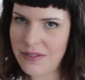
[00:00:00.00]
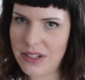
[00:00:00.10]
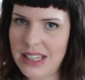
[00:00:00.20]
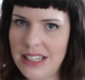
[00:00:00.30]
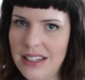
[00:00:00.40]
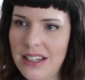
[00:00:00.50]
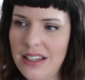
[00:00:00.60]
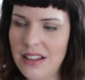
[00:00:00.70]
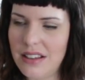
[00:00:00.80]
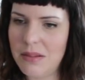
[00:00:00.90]
everything in
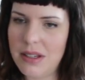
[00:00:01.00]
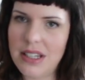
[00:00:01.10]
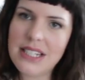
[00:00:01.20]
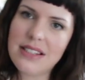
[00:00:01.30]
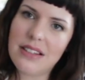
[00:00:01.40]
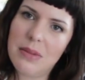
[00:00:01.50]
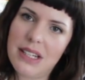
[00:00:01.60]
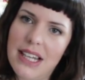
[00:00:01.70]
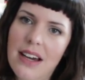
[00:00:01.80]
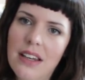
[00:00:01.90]
it, a little bit of this, a little bit
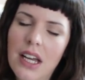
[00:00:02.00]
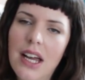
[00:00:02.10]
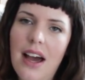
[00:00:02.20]
of that.